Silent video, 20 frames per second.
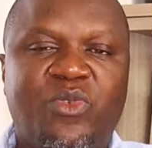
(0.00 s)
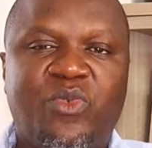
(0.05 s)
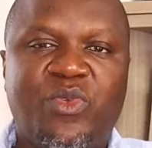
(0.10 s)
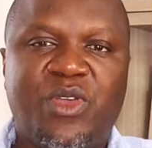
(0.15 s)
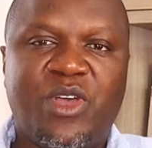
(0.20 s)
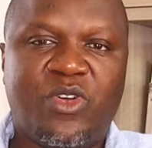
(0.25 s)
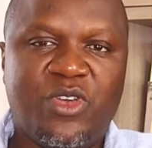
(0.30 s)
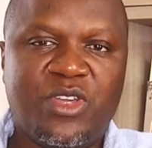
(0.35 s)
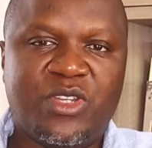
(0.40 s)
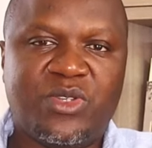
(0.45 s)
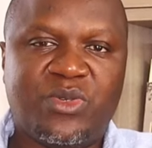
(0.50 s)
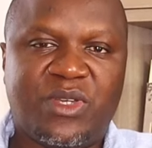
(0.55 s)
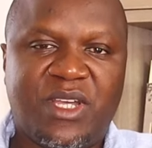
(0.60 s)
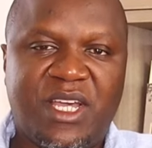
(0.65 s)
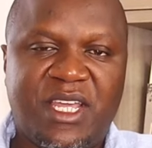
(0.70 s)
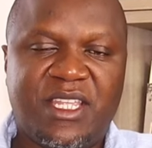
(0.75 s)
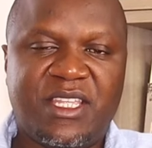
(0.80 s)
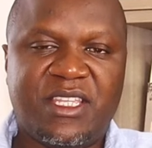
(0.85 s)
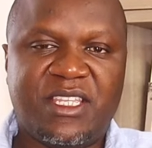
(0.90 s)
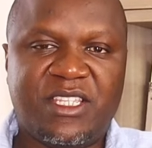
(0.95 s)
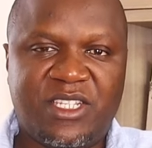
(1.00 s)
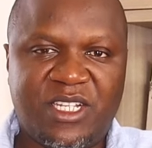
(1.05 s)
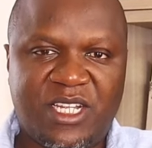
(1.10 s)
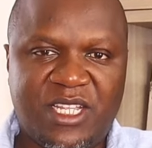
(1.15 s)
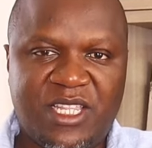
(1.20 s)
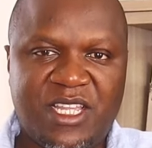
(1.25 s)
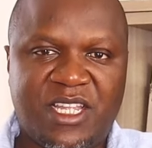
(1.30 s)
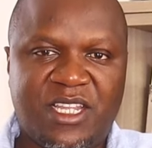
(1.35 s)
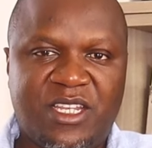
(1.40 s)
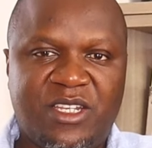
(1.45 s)
We are going to carry each
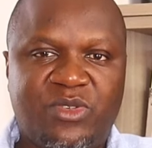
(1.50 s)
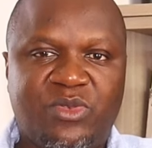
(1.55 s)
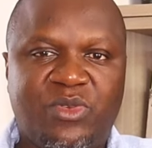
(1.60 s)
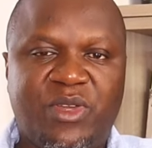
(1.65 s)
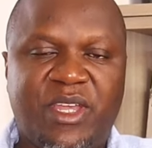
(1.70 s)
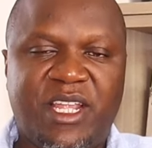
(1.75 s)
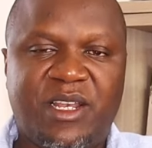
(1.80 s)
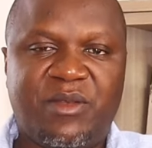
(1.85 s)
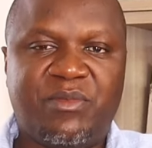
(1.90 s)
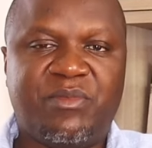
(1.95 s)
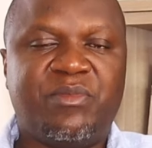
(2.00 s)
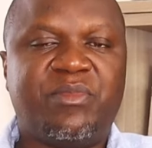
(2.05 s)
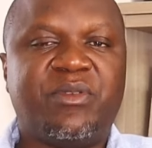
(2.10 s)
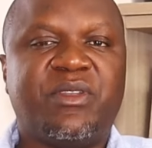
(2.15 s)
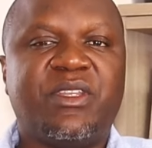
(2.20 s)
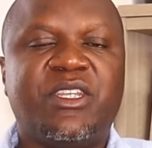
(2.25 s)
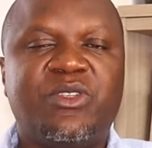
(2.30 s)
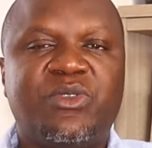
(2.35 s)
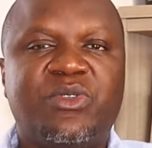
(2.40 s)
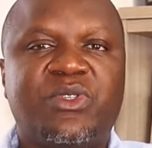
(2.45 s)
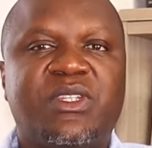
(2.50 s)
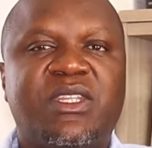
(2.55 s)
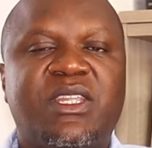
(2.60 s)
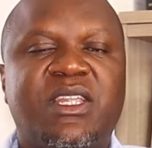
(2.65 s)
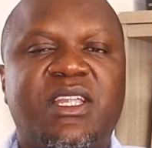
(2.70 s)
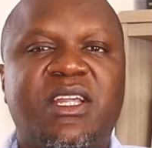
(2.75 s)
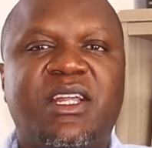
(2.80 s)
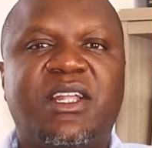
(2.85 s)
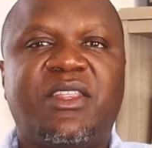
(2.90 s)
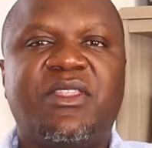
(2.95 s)
other to help reduce
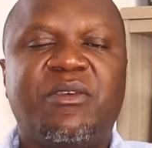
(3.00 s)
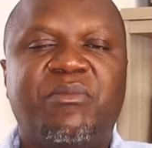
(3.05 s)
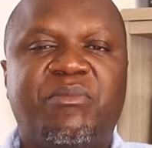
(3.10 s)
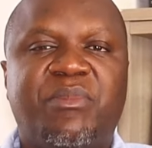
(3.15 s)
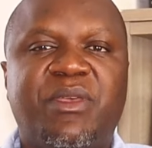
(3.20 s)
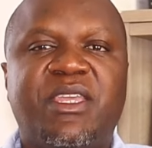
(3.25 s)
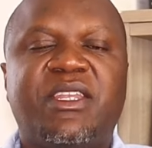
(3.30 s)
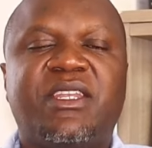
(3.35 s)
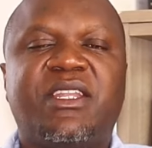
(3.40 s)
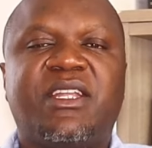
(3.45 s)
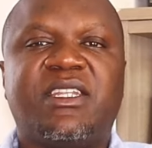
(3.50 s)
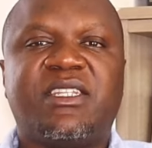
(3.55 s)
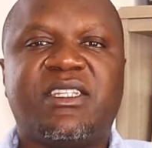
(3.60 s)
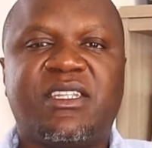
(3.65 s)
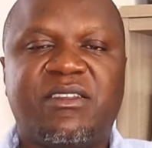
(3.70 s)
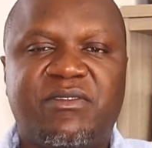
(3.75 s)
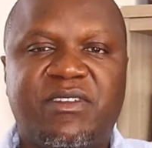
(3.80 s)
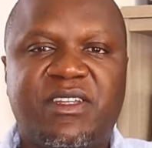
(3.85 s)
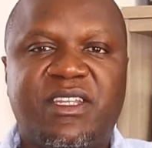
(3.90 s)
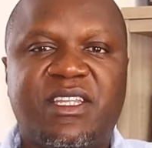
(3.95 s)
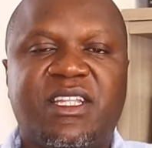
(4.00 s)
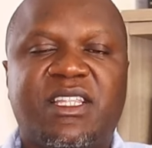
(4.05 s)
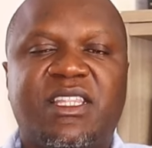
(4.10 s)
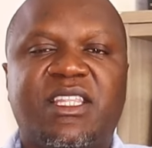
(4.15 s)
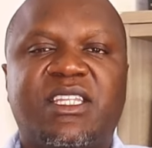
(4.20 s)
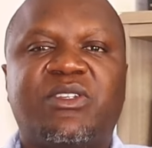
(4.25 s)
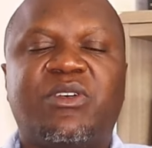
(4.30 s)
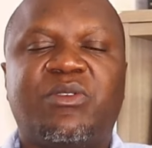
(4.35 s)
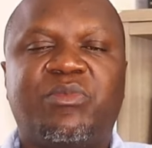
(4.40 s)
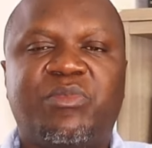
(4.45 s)
the pain and suffering
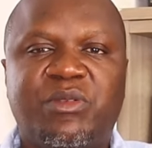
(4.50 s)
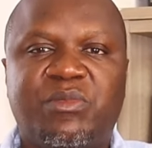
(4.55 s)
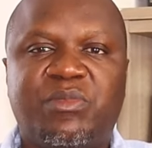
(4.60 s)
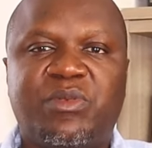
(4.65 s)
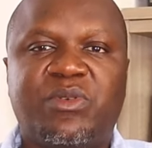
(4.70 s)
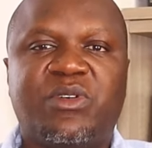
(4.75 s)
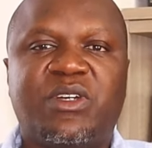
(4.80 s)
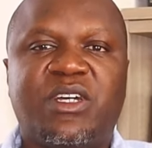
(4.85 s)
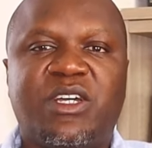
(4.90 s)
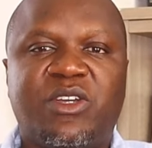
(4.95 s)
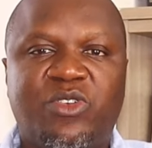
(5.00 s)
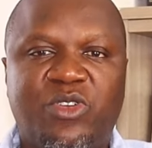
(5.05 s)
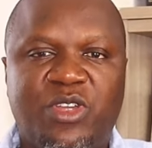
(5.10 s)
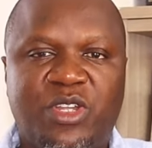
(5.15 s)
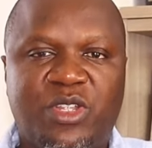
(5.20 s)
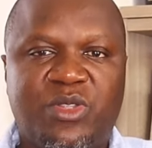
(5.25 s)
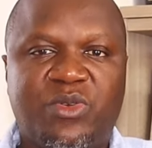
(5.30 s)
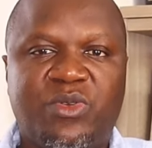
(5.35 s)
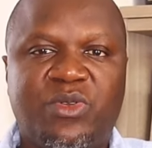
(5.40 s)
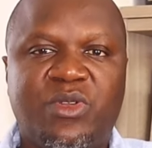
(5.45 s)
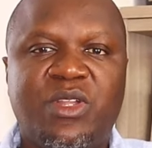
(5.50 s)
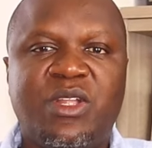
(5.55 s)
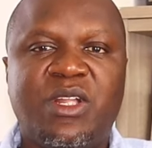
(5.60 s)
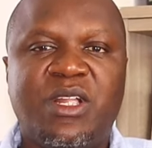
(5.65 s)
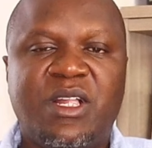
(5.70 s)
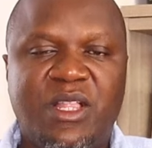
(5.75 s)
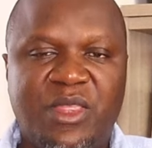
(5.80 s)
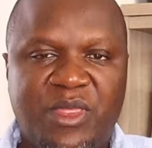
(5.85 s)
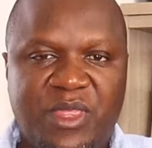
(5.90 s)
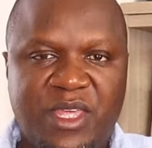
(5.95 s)
that our people are going through.
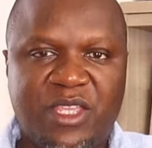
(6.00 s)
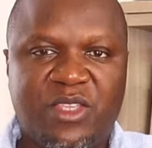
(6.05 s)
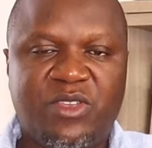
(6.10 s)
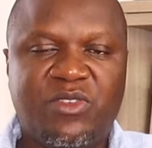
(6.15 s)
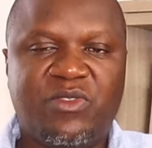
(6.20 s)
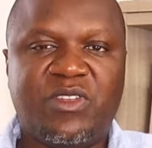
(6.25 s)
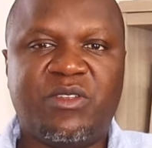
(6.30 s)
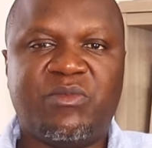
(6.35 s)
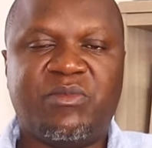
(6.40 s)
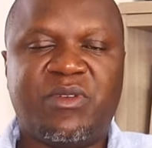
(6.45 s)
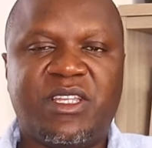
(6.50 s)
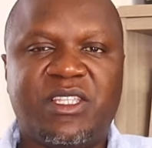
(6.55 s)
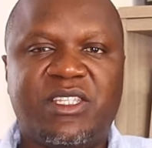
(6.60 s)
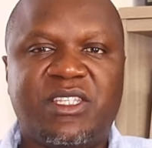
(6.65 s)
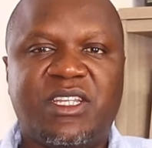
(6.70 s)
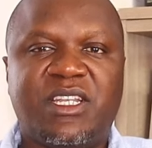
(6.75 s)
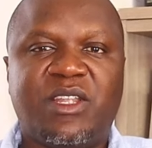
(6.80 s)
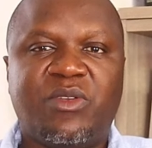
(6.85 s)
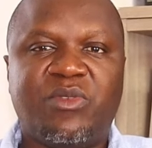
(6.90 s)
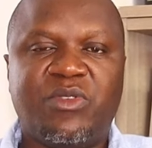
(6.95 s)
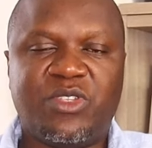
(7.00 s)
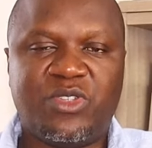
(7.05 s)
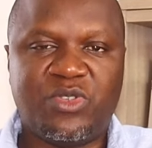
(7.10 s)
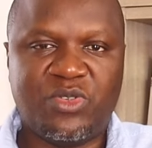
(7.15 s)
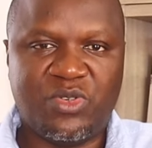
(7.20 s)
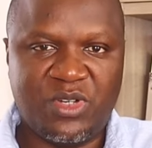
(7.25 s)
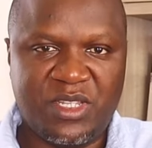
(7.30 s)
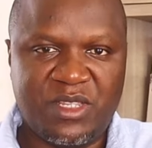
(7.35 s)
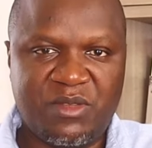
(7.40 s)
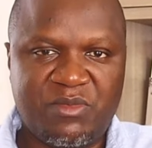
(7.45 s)
Thank you very much, and I wish you
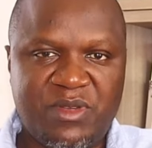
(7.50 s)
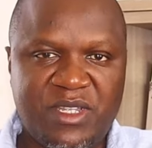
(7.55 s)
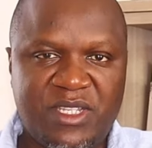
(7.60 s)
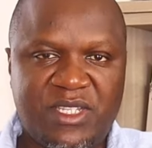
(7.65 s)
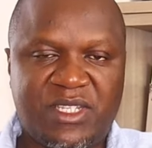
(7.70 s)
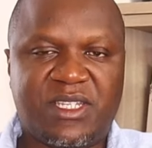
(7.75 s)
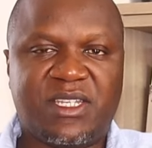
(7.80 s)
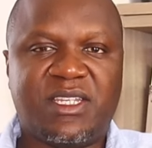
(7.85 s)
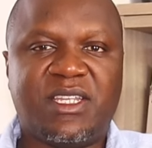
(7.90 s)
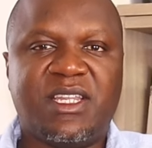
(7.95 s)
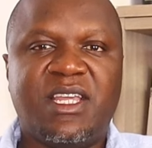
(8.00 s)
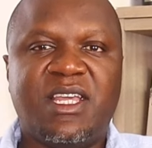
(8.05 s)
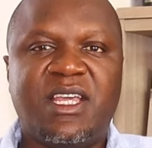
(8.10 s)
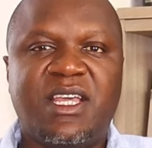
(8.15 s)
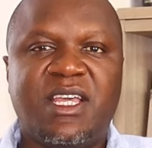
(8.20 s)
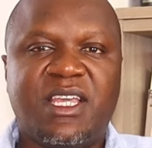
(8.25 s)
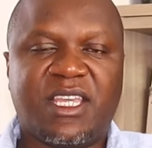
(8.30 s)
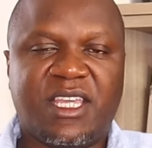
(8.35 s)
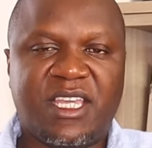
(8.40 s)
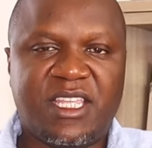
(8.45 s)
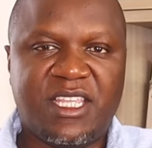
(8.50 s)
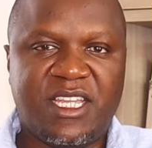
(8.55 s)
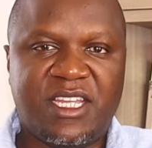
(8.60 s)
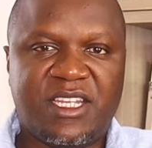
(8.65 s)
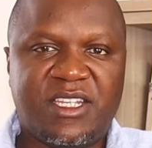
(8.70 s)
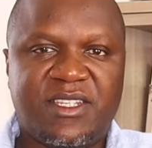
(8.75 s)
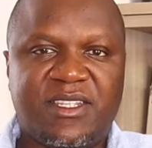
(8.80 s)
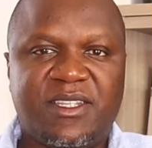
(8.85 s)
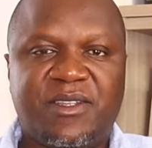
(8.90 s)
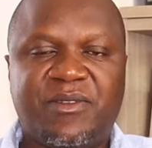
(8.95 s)
all the best.
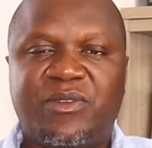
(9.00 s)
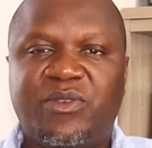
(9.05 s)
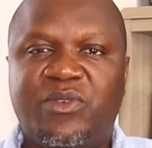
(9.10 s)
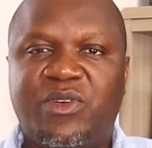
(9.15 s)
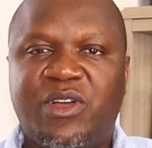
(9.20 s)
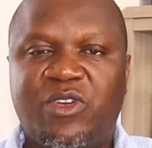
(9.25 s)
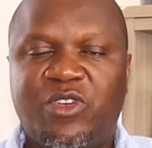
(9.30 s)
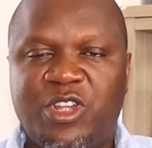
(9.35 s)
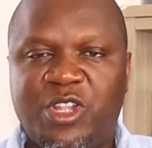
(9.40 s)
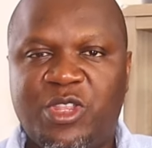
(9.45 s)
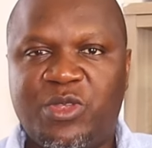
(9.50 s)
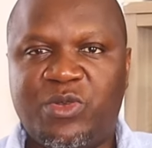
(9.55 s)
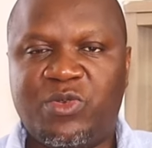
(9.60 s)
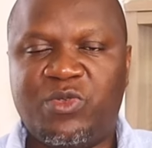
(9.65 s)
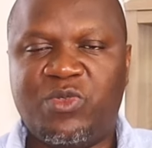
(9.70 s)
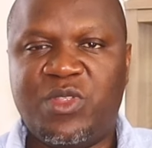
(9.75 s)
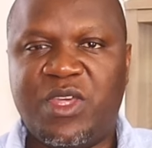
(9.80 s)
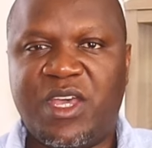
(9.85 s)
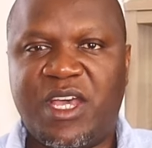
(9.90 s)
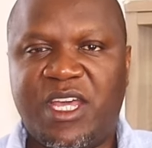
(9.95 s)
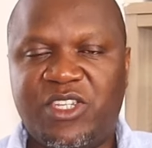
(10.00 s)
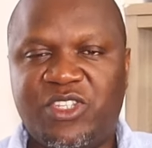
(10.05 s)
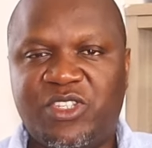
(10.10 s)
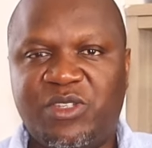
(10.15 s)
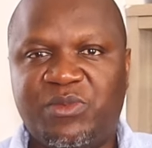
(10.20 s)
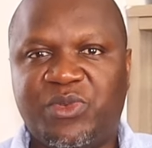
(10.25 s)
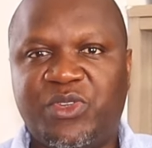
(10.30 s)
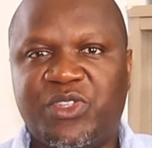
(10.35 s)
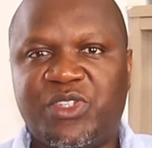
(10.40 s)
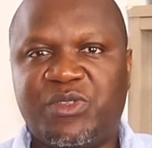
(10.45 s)
Kenyans who are going through the
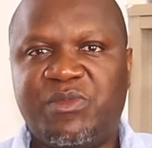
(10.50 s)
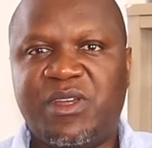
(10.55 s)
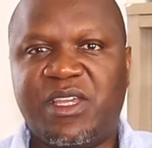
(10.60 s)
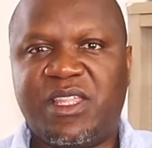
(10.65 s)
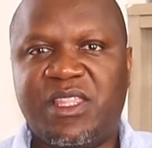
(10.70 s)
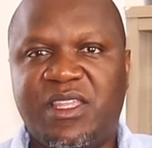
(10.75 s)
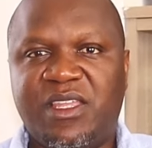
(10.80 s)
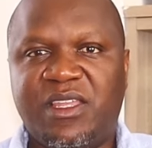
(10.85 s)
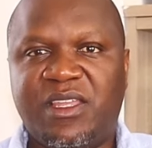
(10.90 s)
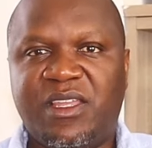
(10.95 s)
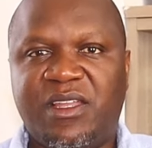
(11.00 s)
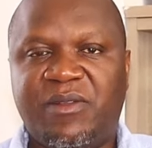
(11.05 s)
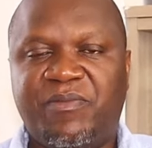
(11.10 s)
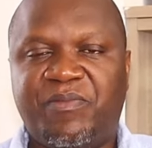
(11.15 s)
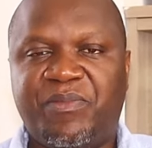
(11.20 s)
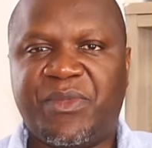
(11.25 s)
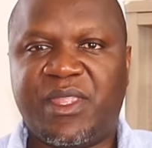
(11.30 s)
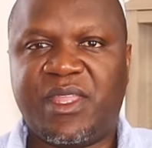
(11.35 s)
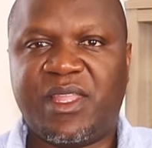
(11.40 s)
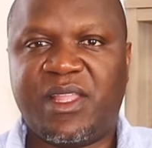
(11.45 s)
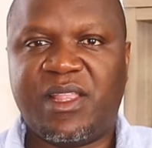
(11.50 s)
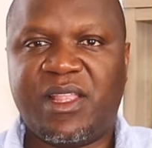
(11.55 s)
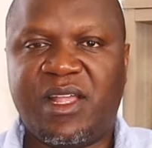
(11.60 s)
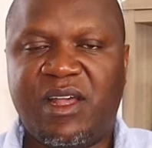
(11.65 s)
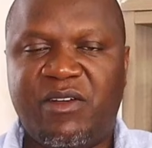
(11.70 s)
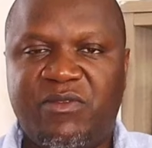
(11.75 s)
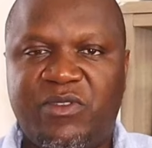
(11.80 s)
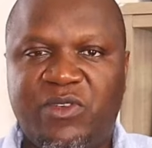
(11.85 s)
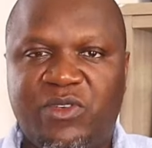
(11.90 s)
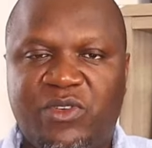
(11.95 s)
hardship caused by the
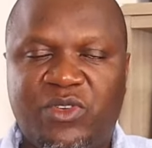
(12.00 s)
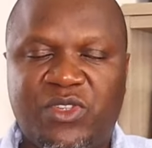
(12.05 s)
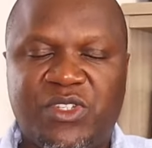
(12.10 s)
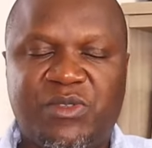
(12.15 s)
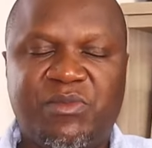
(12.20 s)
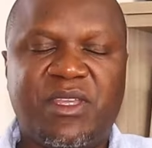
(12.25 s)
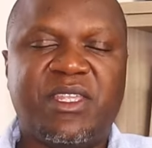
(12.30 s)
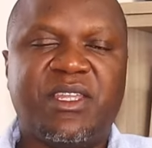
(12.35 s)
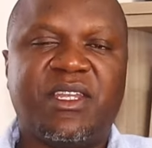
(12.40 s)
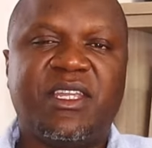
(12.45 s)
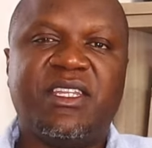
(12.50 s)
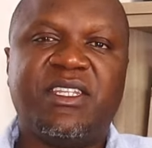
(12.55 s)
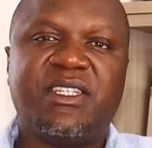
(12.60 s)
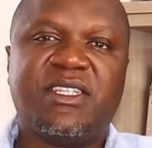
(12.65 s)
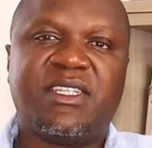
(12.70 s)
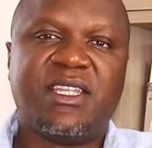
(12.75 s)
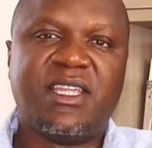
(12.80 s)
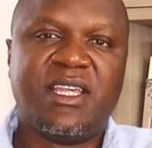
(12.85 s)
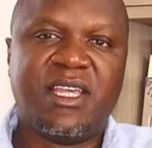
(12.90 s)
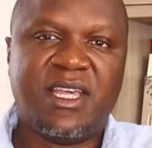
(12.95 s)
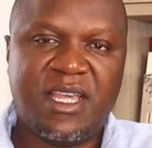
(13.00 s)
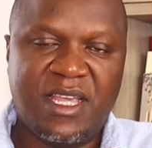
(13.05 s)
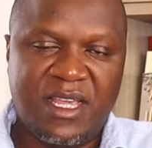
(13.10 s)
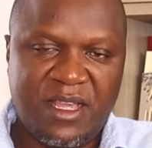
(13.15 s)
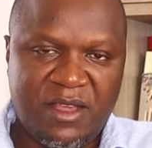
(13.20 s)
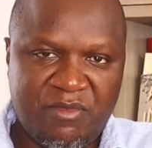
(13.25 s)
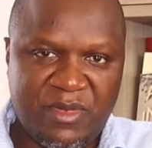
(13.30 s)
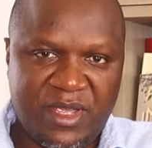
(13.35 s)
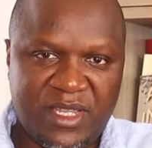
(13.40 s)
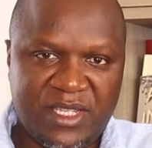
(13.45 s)
havoc caused by the rains,
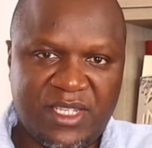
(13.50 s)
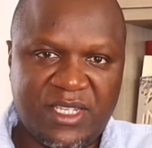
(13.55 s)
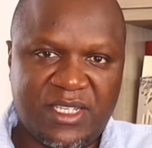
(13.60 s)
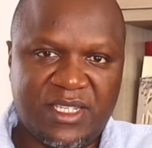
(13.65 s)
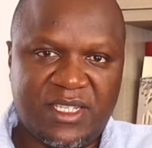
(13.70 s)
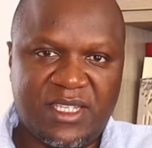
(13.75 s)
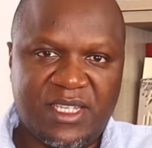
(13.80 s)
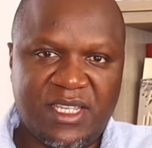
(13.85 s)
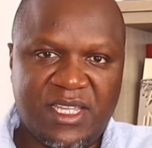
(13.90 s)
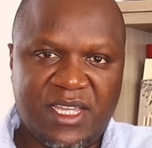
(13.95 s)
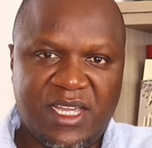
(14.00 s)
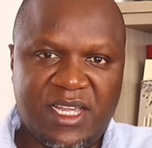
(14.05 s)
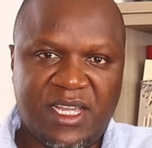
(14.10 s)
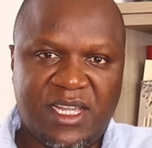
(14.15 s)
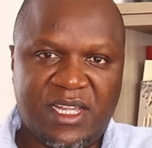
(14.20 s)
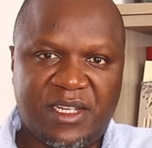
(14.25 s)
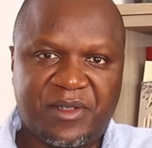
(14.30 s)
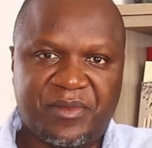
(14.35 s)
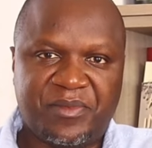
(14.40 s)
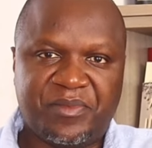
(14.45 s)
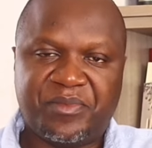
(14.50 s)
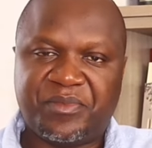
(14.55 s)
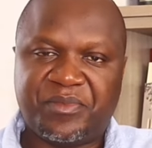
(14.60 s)
my sincere